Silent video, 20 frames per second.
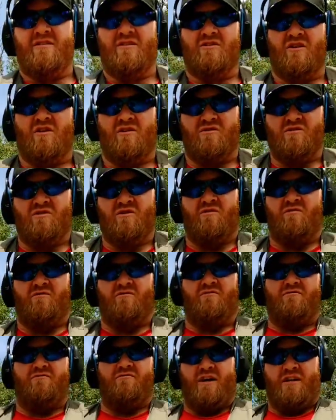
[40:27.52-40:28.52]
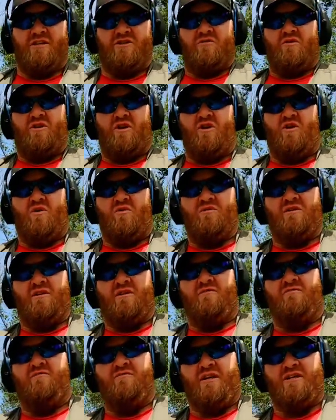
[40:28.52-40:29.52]
is also veteran-owned
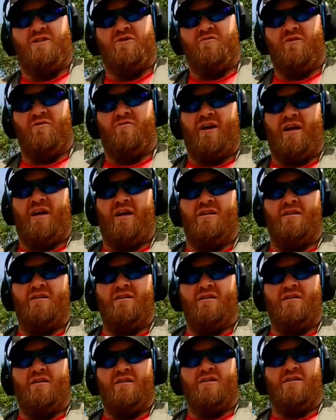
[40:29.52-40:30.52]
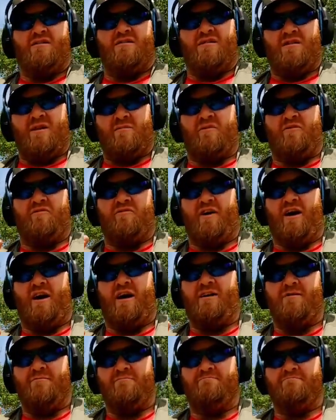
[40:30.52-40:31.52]
and veteran-ran, Semper
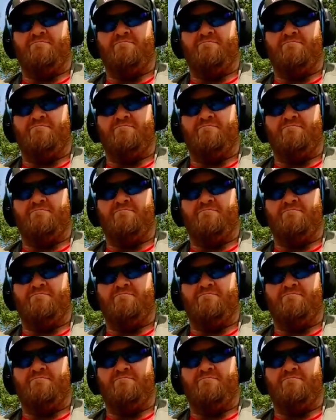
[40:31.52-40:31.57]
Fi.